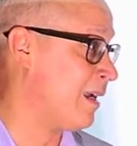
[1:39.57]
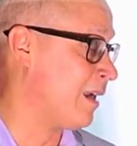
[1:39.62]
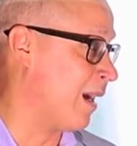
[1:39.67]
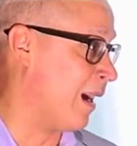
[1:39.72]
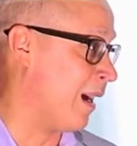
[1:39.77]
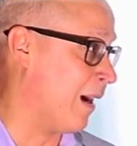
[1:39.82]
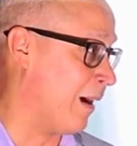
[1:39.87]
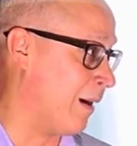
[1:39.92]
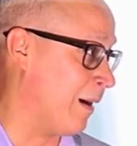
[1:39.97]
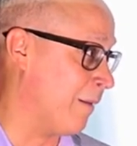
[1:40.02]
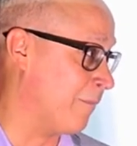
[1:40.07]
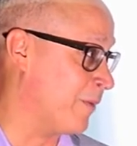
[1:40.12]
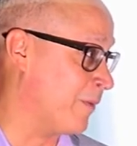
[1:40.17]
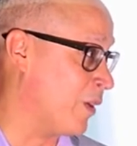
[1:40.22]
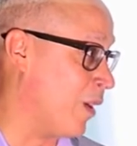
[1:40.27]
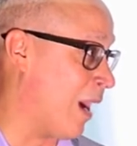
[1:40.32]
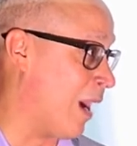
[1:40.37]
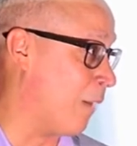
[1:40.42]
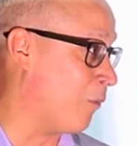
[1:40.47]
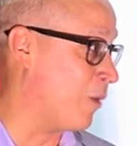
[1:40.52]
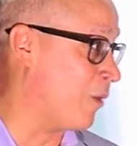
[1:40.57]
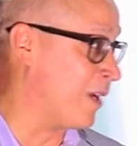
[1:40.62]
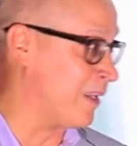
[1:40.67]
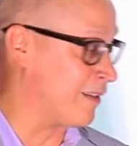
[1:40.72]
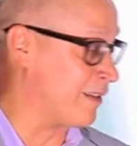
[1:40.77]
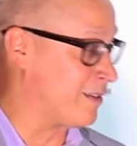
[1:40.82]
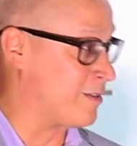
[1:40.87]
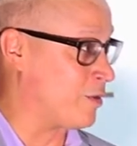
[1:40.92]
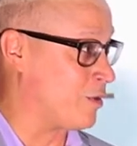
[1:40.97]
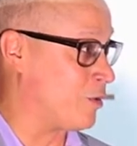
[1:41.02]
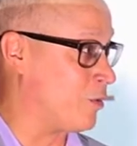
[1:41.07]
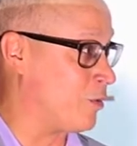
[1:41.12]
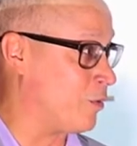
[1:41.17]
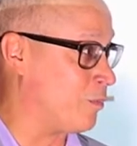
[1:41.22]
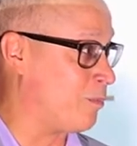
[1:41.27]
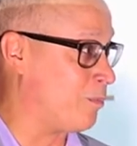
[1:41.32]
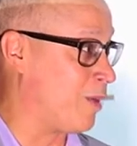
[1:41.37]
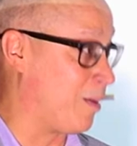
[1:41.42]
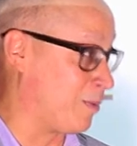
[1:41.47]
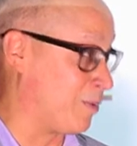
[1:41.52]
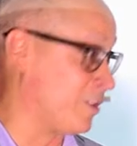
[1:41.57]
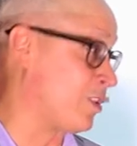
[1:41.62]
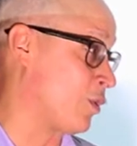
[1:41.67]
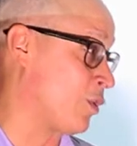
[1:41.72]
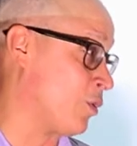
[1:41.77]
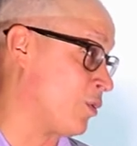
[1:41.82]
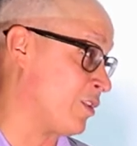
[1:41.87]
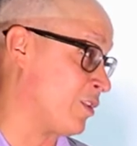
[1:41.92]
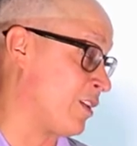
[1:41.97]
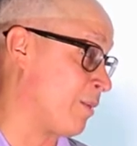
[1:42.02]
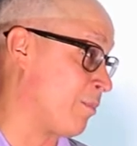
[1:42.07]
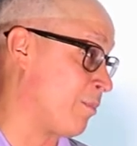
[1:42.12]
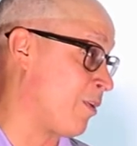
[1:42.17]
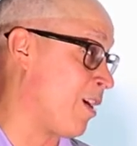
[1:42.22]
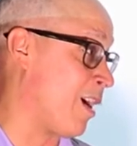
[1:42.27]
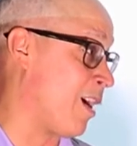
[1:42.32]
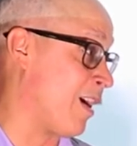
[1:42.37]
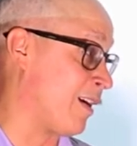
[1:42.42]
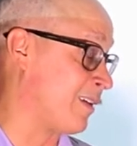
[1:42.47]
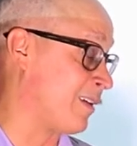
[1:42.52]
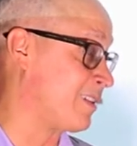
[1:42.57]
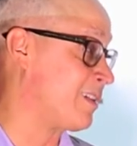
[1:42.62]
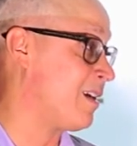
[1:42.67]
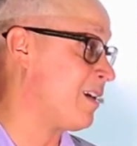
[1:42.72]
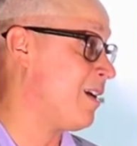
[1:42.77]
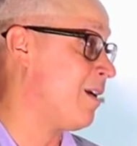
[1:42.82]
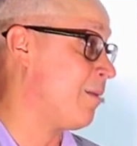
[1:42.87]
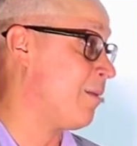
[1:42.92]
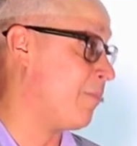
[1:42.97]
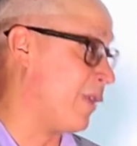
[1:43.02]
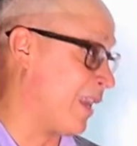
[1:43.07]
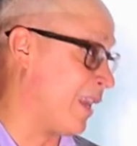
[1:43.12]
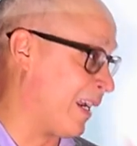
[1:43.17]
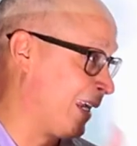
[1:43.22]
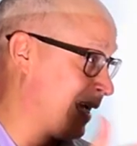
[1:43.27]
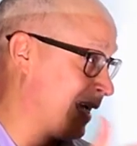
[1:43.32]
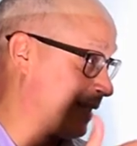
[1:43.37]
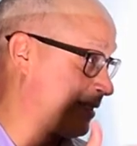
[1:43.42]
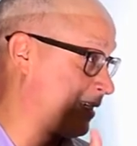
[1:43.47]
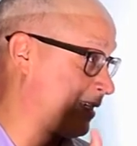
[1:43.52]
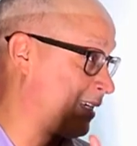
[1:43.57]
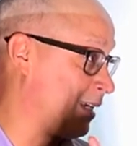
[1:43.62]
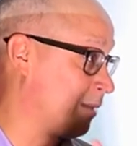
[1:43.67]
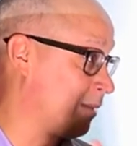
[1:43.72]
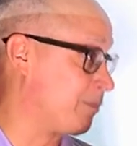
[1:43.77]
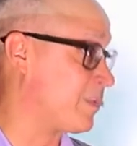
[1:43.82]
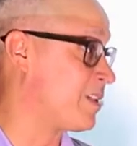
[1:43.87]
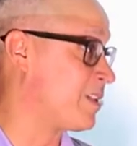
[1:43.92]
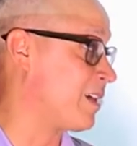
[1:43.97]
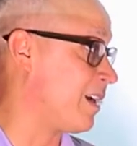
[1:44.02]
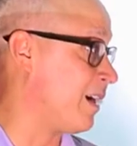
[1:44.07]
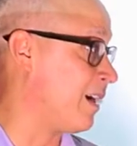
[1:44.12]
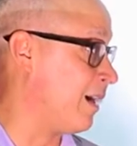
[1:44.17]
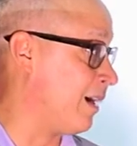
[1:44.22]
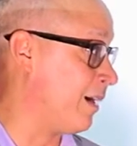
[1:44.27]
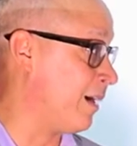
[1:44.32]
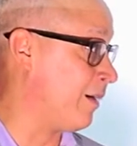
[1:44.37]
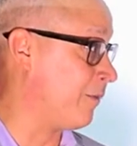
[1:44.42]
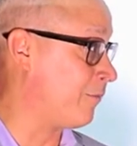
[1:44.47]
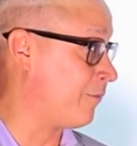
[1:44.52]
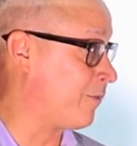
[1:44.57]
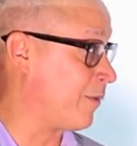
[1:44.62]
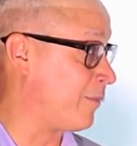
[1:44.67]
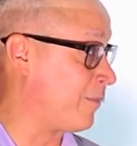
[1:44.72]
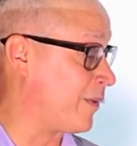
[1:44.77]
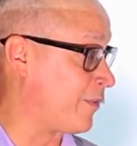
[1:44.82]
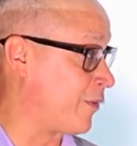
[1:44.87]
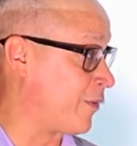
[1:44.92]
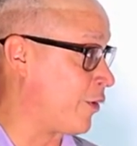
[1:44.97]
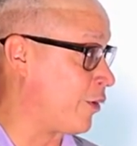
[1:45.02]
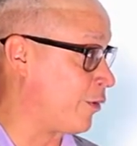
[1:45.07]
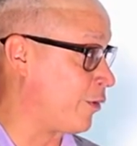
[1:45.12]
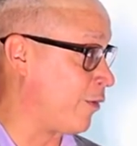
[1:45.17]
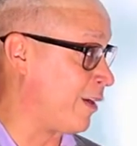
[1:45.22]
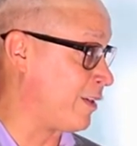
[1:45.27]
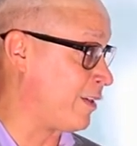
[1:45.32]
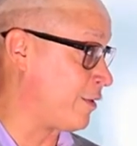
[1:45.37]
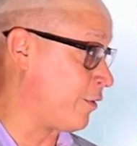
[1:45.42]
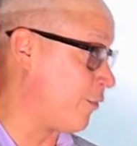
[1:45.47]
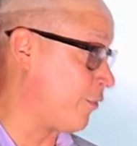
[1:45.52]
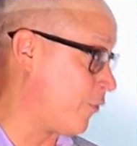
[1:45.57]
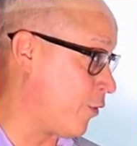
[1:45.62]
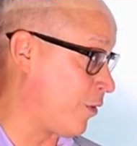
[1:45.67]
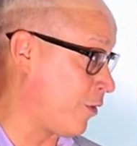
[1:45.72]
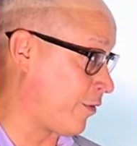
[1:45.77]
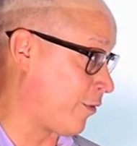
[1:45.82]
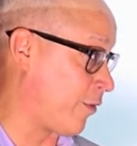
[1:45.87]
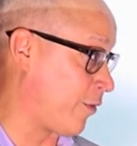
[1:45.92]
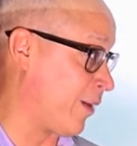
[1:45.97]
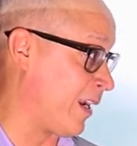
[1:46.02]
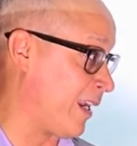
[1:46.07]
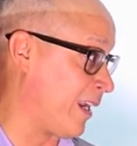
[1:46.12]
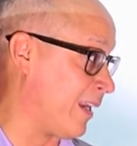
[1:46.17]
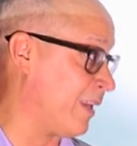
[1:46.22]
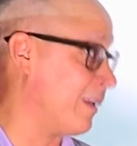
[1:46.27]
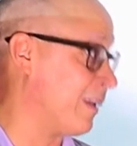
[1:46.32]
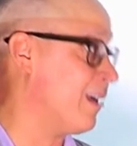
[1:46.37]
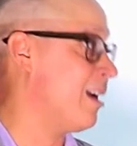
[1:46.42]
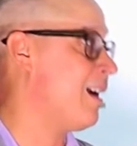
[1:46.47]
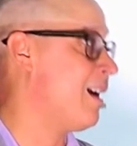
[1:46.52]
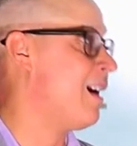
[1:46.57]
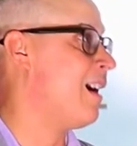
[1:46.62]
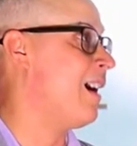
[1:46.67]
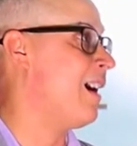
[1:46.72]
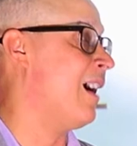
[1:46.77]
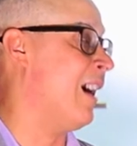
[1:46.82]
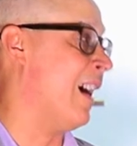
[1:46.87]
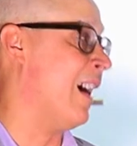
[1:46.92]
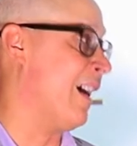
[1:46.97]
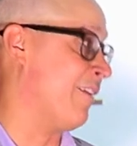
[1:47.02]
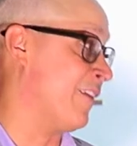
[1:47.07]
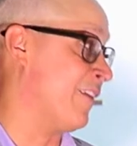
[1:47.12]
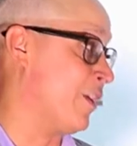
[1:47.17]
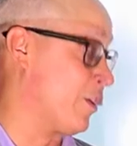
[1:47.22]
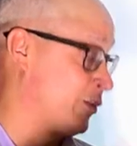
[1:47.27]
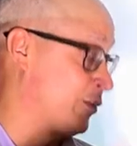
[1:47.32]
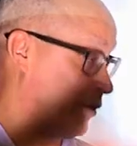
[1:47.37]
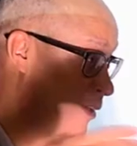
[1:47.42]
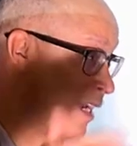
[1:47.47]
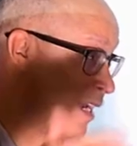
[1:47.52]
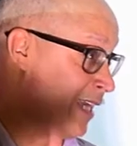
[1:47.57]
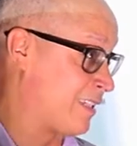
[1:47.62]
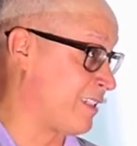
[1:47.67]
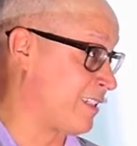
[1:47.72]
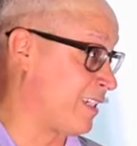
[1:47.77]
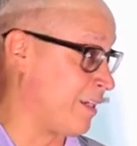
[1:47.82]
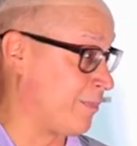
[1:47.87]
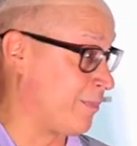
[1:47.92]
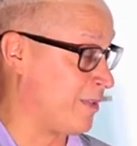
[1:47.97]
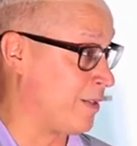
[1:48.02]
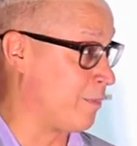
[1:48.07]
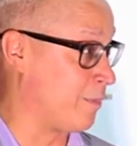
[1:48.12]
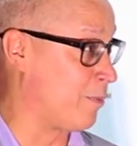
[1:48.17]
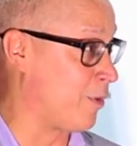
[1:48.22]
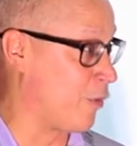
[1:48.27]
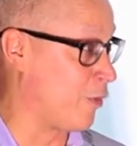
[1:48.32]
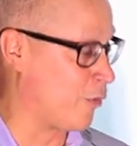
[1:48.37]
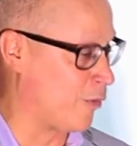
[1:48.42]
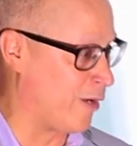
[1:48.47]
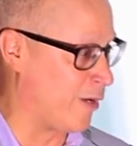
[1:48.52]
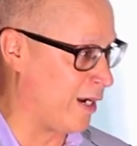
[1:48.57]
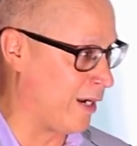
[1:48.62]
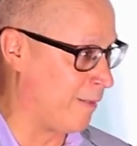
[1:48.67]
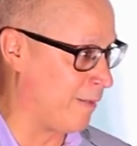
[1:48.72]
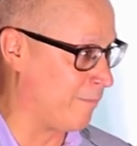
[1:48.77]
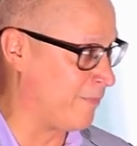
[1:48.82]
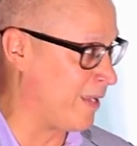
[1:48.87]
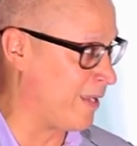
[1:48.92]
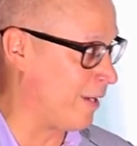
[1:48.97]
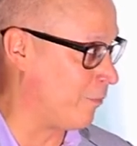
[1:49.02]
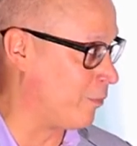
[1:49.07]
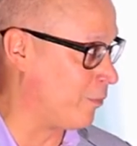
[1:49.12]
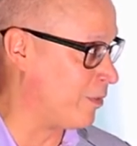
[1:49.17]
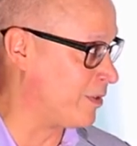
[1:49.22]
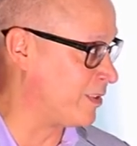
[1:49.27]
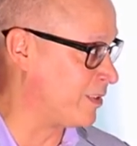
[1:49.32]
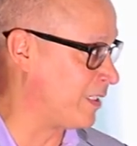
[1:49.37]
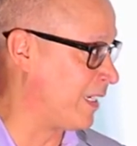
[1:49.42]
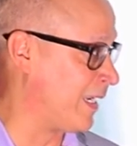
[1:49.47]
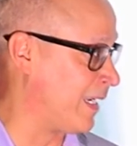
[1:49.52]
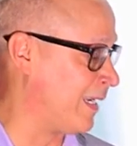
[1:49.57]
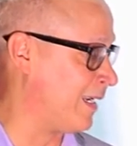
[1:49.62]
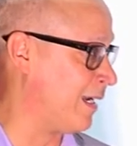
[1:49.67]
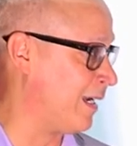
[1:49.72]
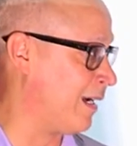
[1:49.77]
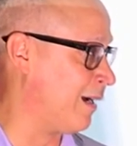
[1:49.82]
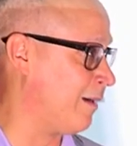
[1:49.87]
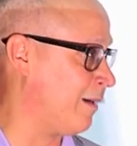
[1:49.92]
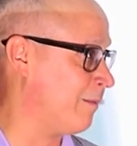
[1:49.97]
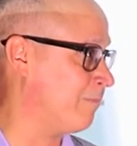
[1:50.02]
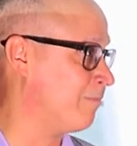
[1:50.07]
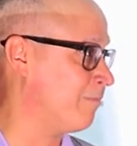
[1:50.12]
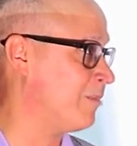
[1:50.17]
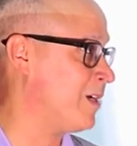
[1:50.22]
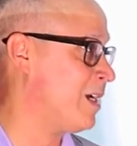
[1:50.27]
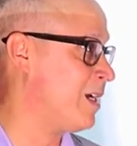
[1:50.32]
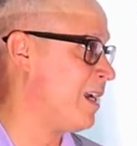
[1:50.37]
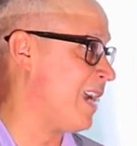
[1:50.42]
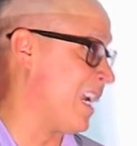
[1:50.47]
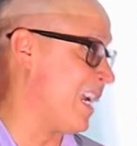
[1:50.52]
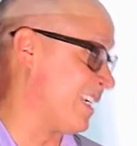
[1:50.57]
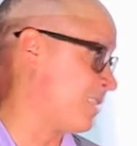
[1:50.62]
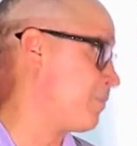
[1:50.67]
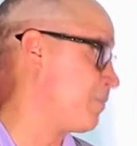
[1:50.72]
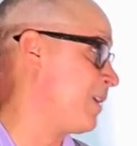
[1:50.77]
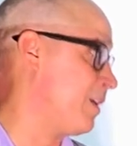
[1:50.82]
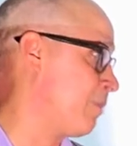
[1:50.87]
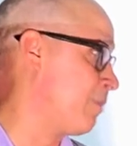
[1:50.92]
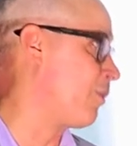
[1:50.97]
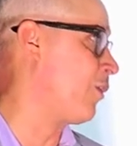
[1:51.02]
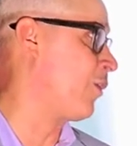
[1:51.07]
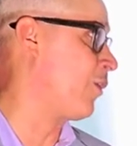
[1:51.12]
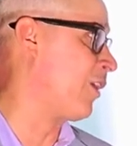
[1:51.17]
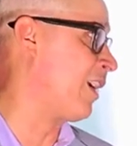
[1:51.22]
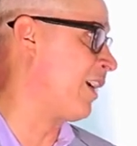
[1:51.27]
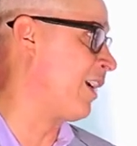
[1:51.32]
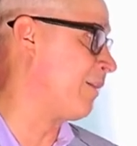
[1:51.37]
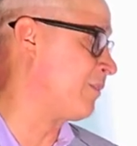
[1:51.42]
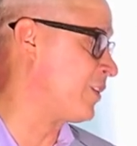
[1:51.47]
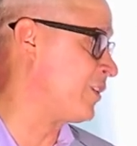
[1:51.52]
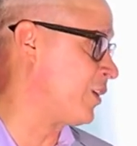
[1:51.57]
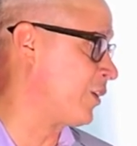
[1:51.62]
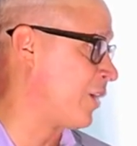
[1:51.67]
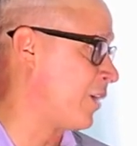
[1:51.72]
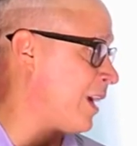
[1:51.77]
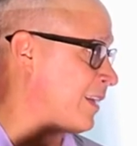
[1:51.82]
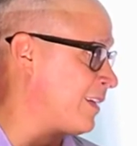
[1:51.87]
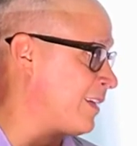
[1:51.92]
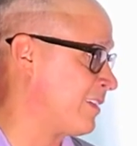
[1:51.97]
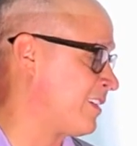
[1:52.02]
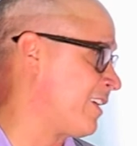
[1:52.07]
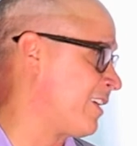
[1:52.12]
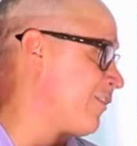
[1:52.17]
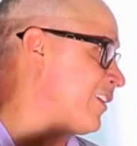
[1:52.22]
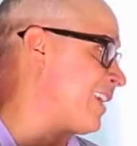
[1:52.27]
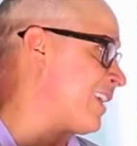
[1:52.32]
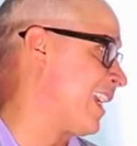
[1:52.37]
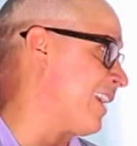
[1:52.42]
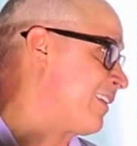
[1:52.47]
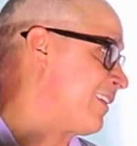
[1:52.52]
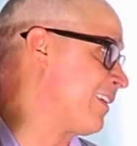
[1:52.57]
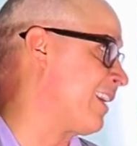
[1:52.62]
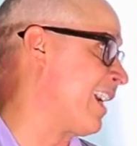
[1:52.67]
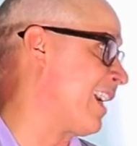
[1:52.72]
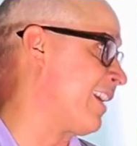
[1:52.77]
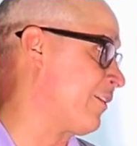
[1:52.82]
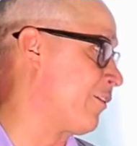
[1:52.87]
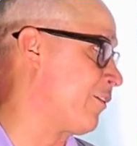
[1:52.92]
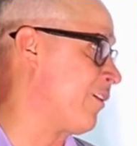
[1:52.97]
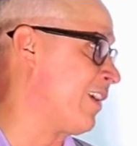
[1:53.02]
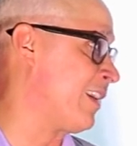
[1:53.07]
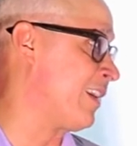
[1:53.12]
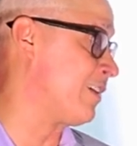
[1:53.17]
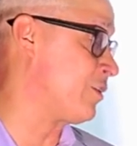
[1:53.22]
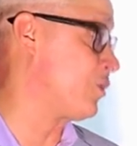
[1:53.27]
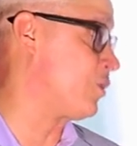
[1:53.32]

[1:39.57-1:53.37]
Um, you know, I went to public schools in the Bronx, but I got skipped uh, from the third grade to the fourth grade, uh, and then also got skipped in a program that was a um, S P program, so I did seventh, eighth, and ninth grade in